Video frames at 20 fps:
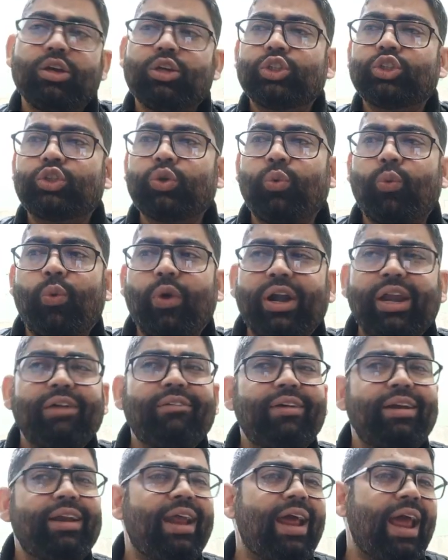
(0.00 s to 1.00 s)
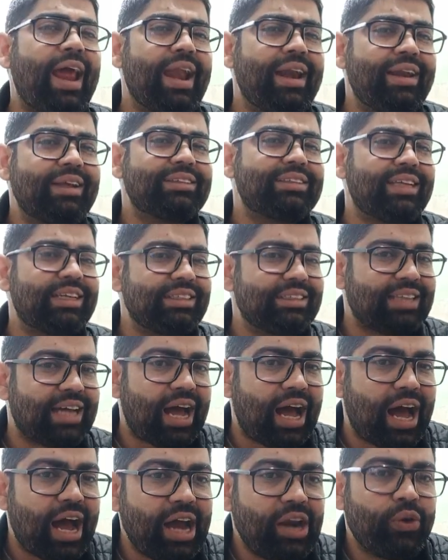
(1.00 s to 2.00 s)
So, whatever Anderson is
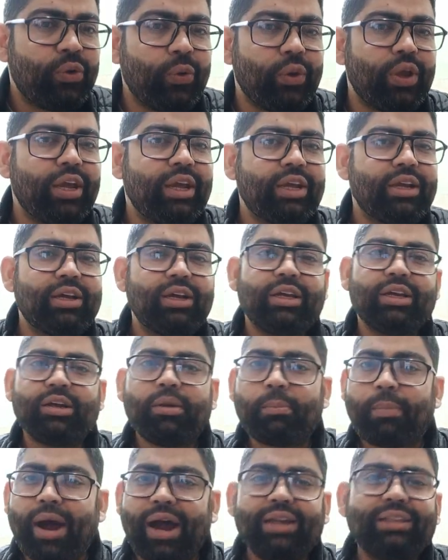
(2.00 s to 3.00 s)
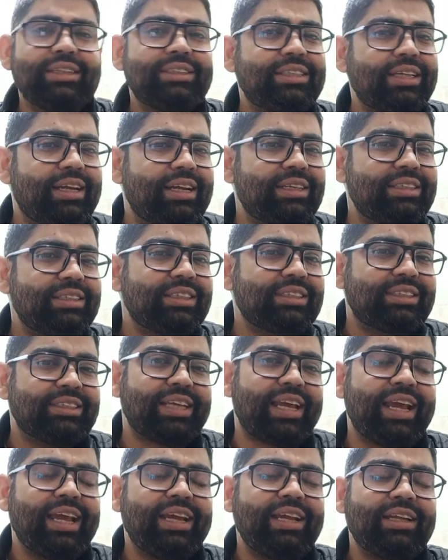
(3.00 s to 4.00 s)
arguing, Partha Chatterjee is
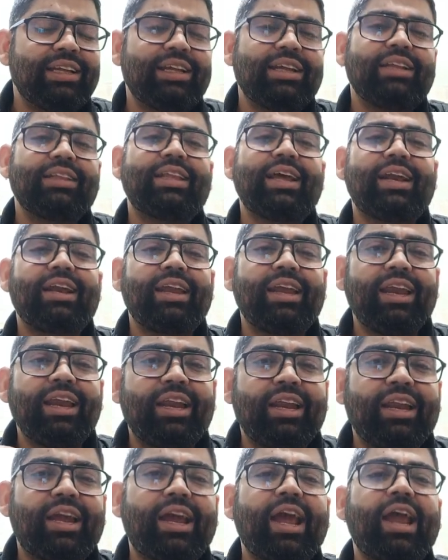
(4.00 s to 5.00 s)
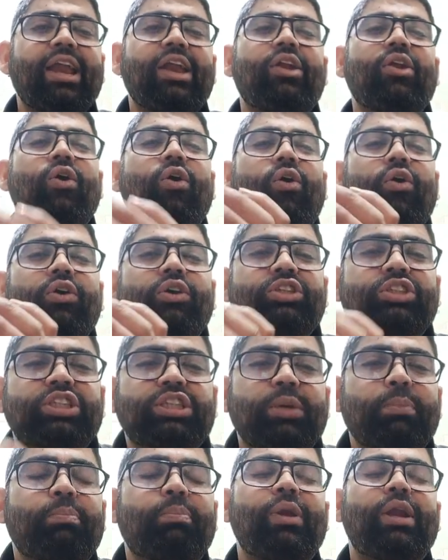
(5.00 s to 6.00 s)
saying that it cannot
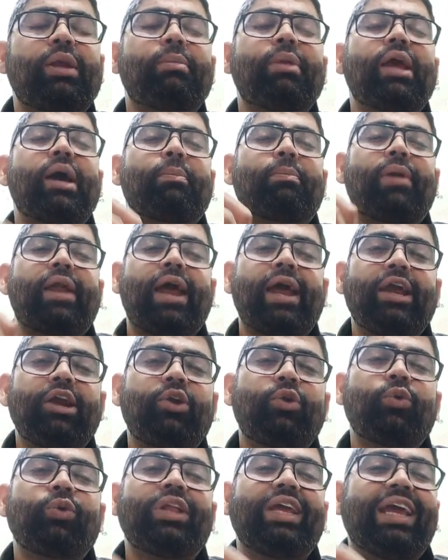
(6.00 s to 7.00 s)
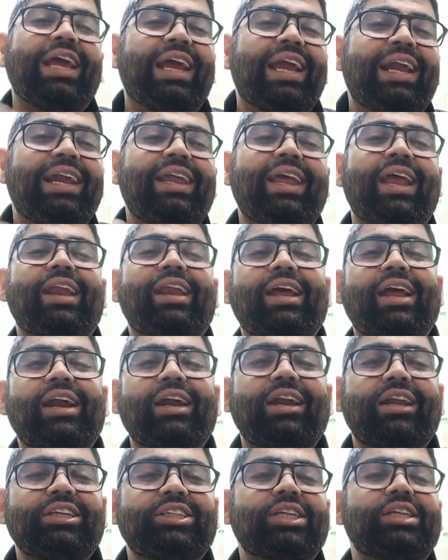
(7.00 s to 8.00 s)
simply be applied to the Indian
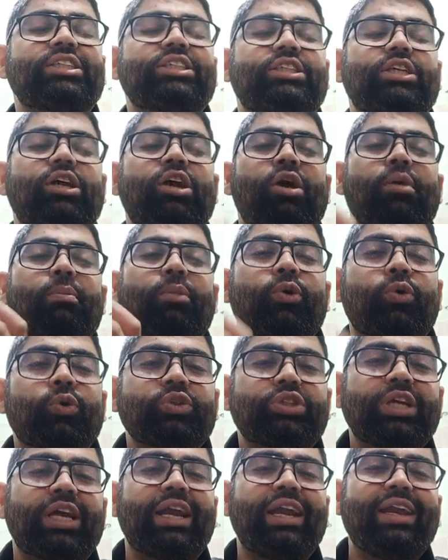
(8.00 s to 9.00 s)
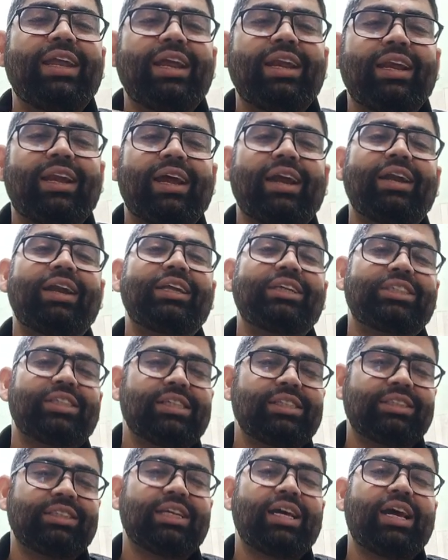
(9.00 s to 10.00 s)
conditions because Indian
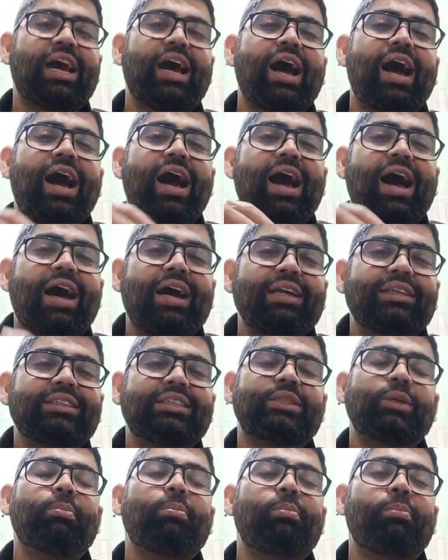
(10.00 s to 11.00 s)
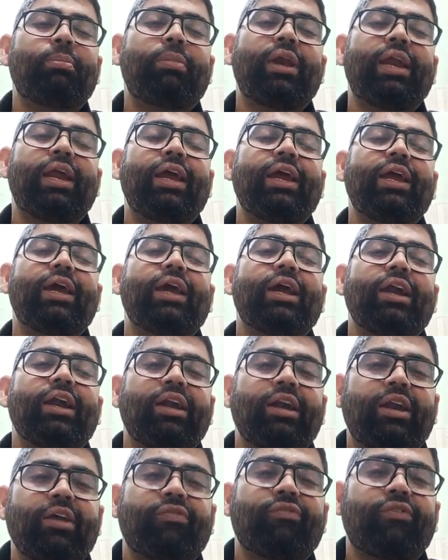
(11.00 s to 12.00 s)
conditions are simply
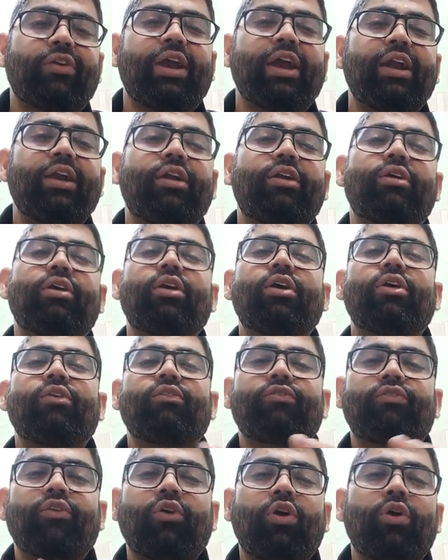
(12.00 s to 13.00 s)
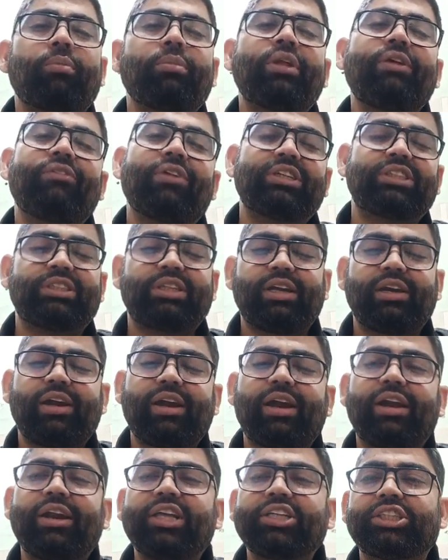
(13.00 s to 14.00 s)
different from the Western
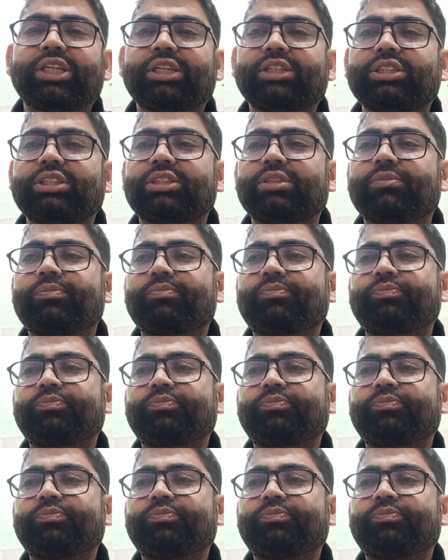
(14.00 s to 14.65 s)
conditions.